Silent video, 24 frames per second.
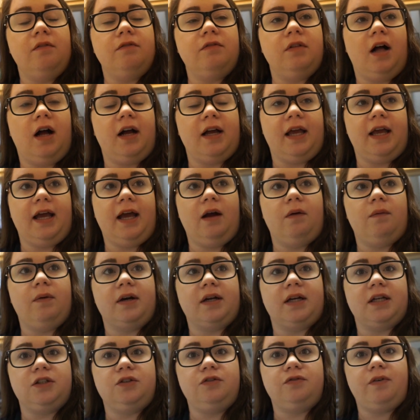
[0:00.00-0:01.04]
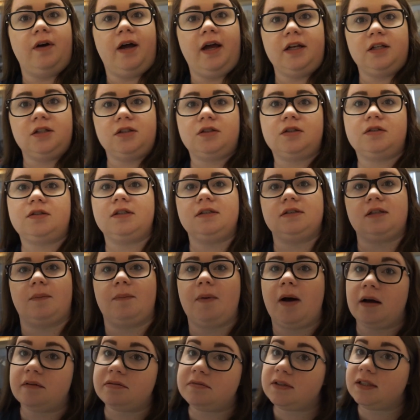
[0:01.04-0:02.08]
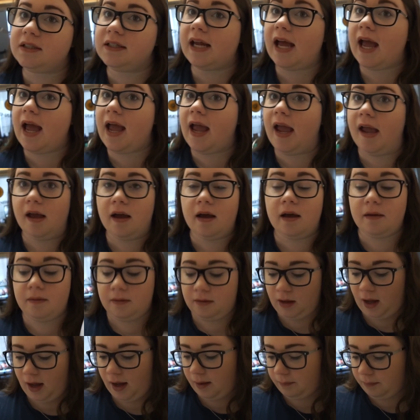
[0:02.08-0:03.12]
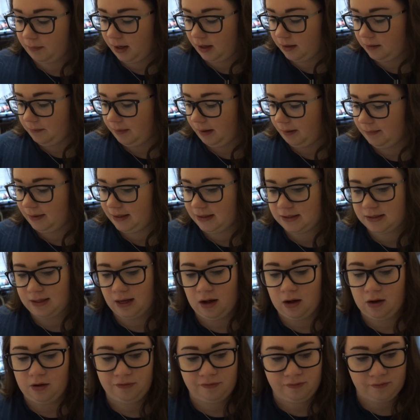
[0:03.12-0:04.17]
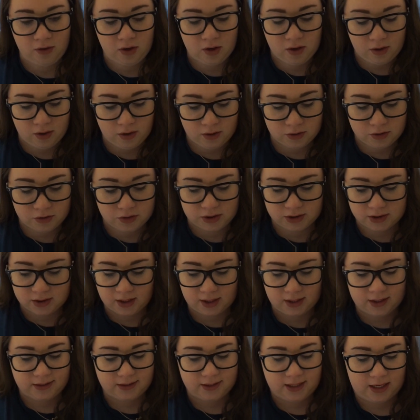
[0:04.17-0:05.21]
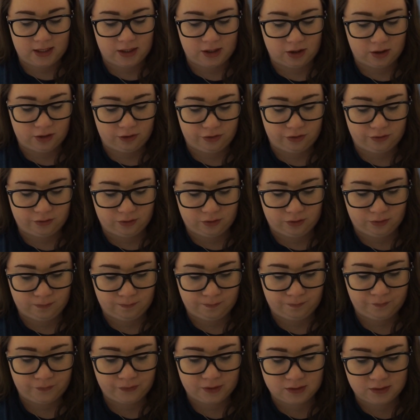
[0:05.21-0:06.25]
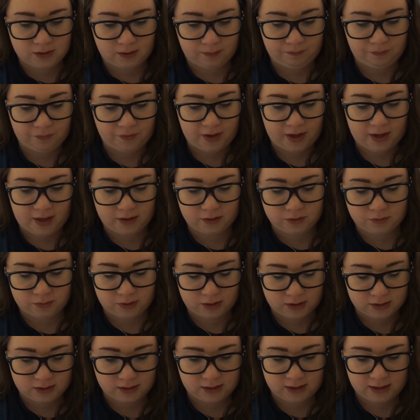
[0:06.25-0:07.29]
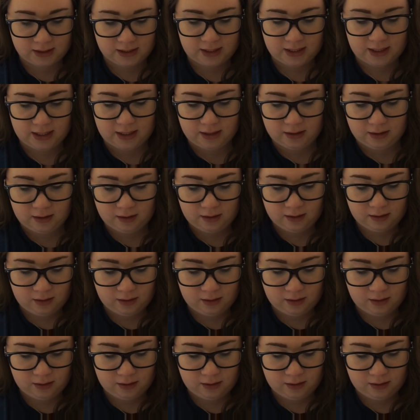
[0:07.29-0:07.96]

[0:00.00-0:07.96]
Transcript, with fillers: vlogging at work is fun. So since I'm off today, I'm kind of by myself. Just kind of take y'all through some things. We're just going to eat